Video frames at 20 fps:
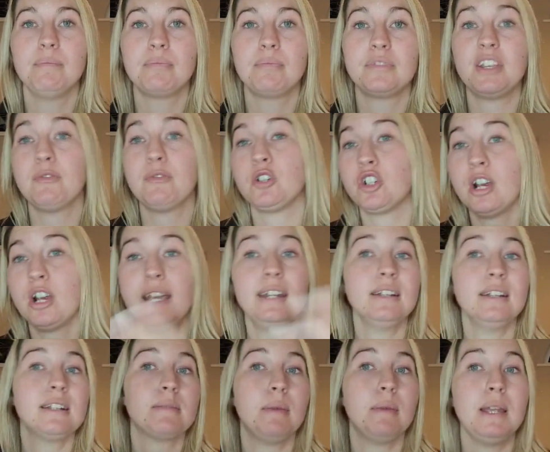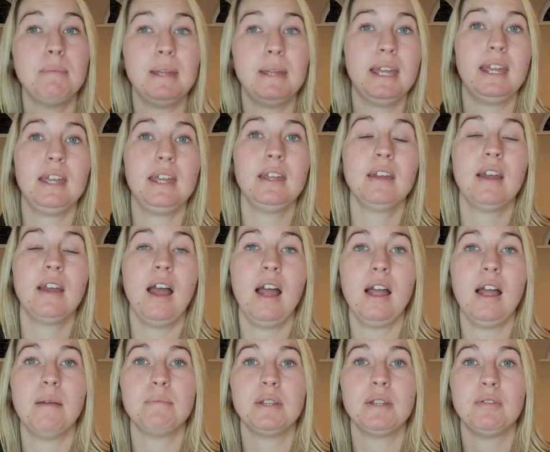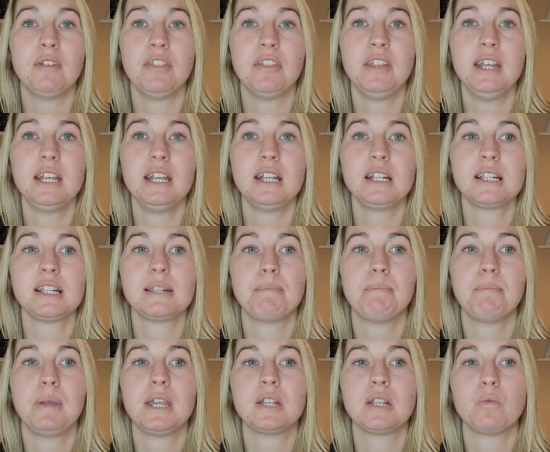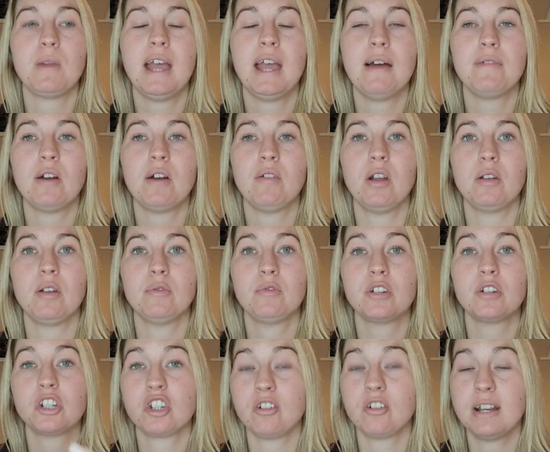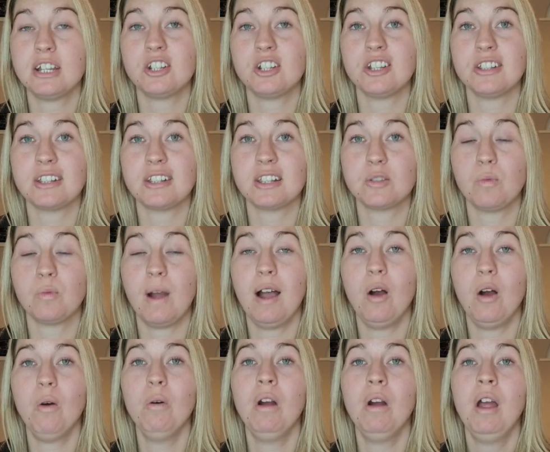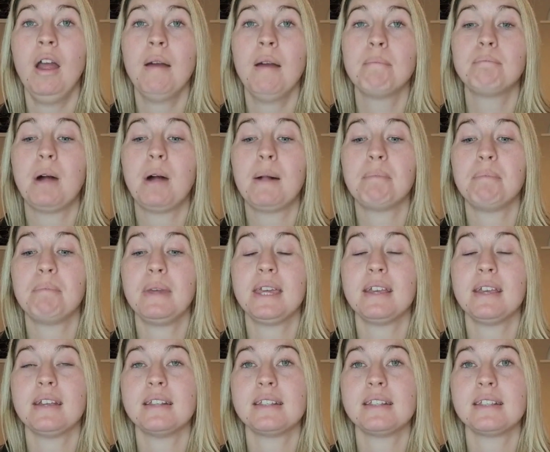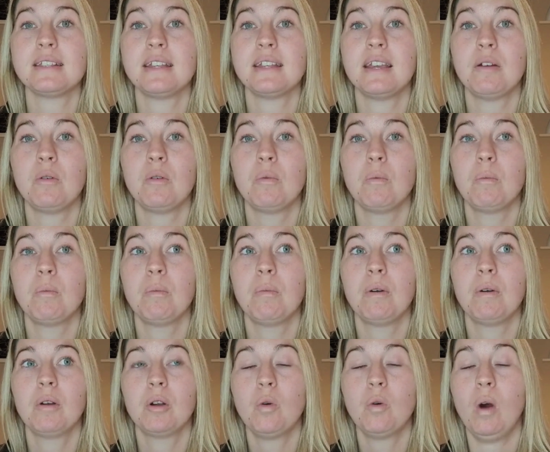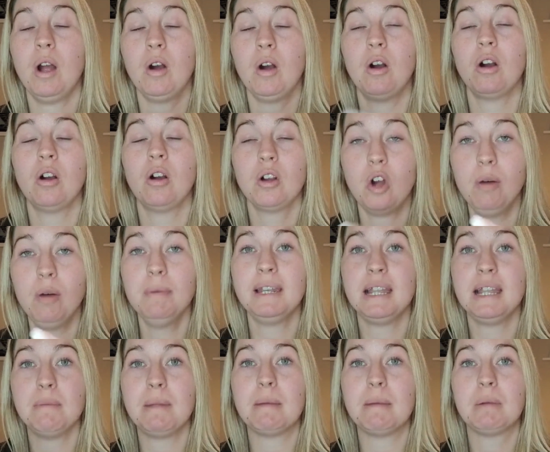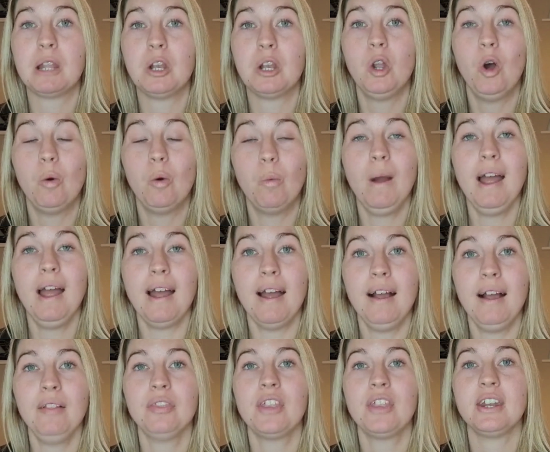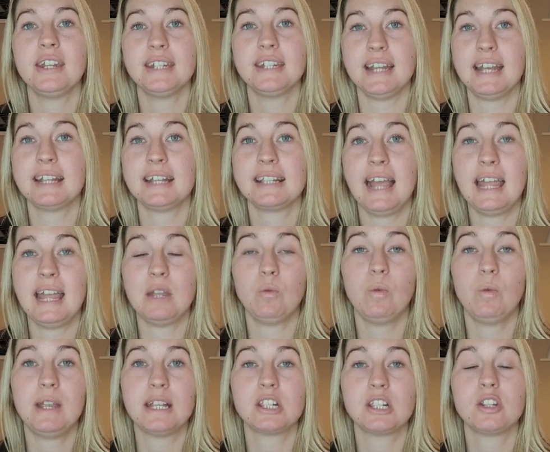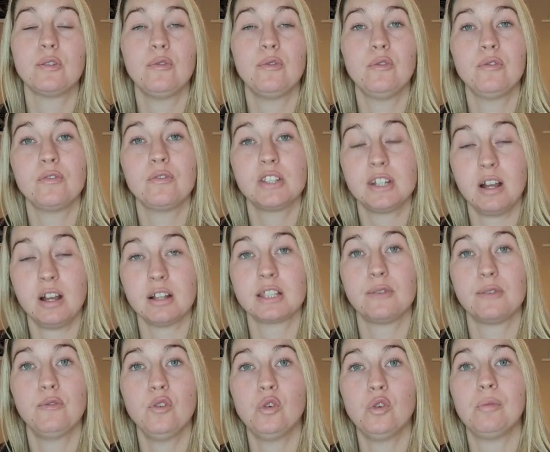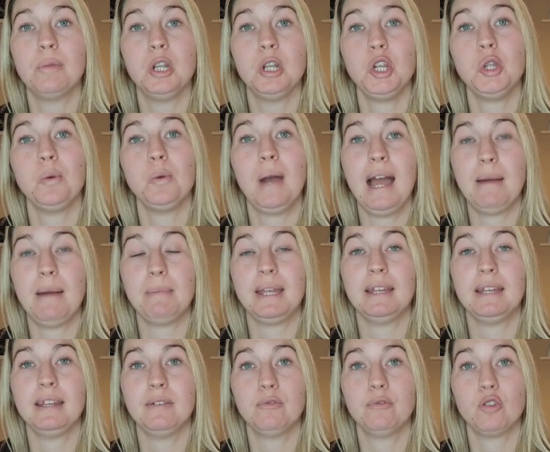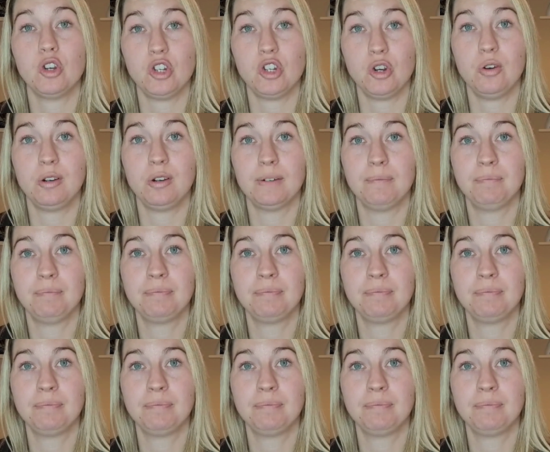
different trainers maybe, different things, because we have our own frustrations as well. But because quite commonly people are not aware that it takes 8 weeks to start to form a new habit for a dog